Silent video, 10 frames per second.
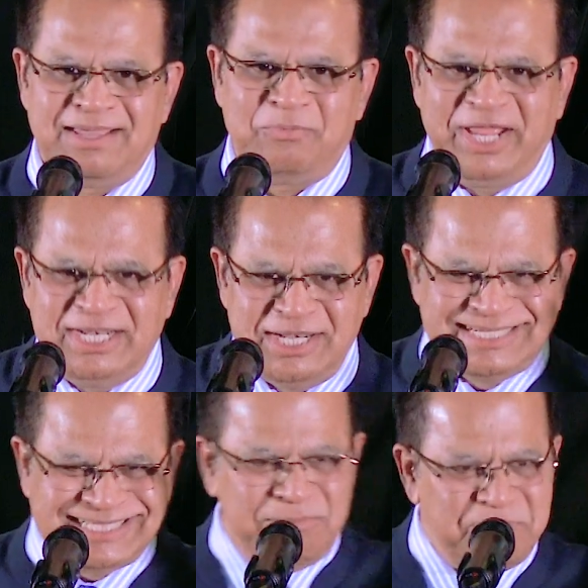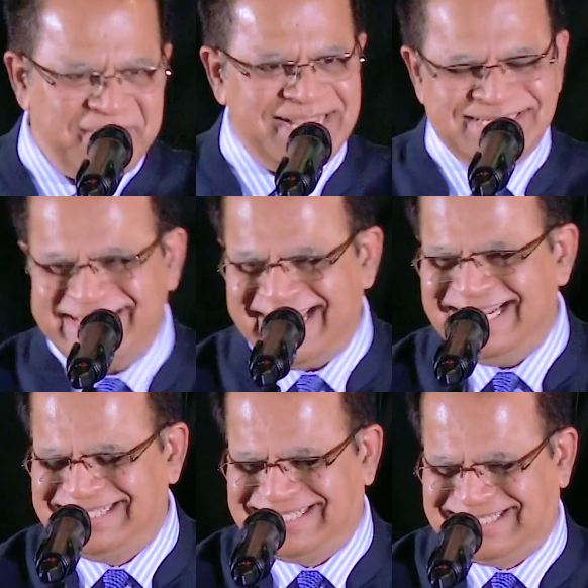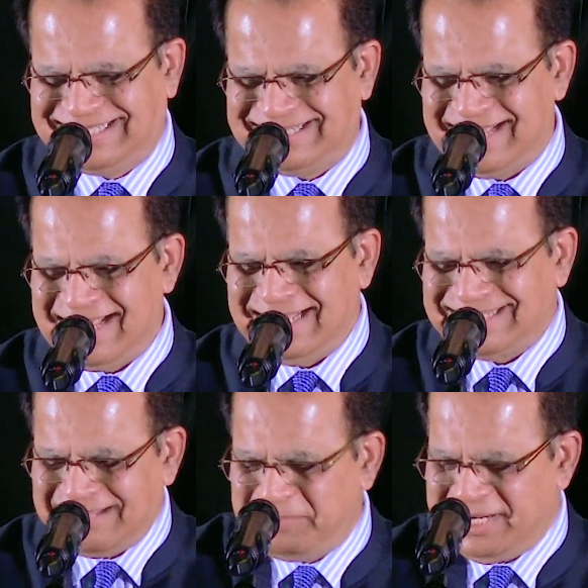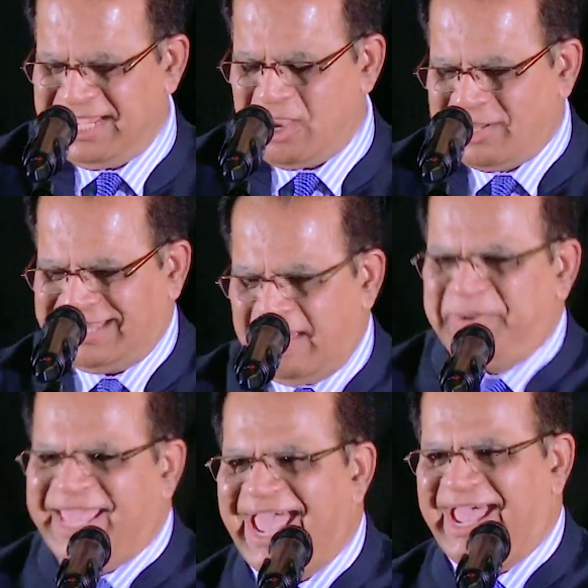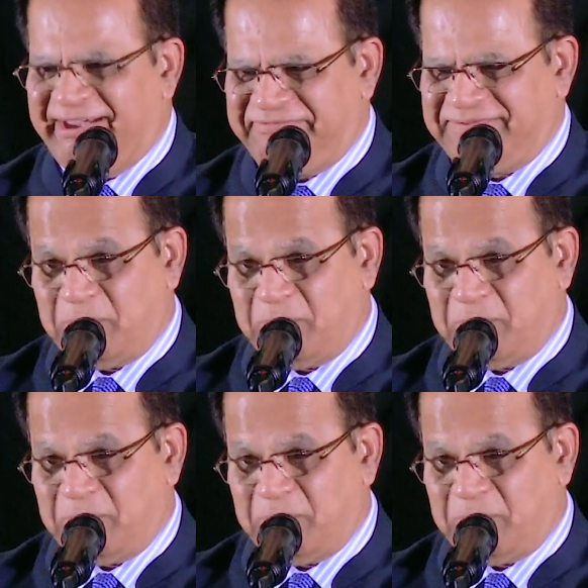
When somebody sends somebody on their behalf,